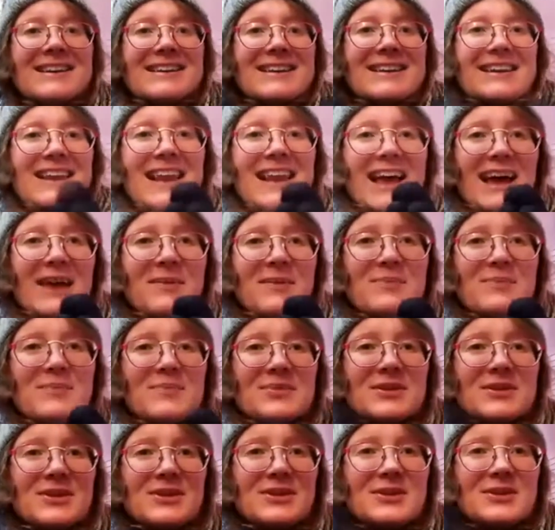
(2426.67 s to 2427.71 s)
Clap
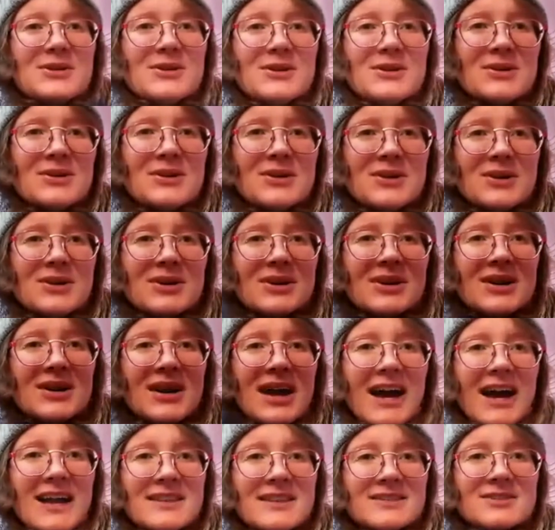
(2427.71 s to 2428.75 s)
your
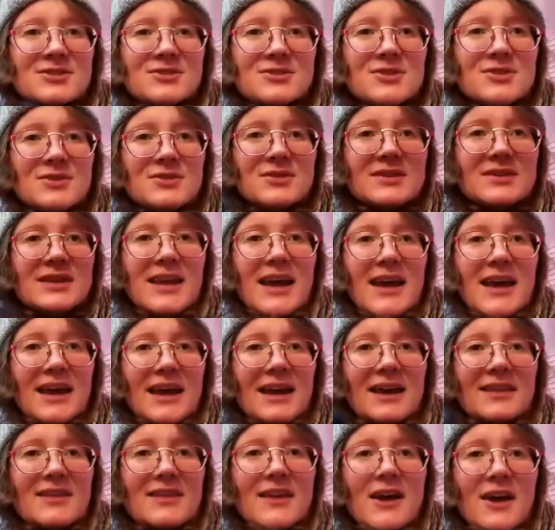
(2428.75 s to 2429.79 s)
hands together.
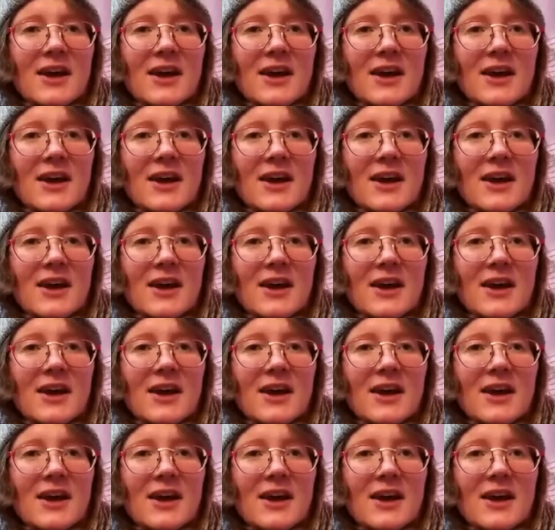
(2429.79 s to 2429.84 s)
together,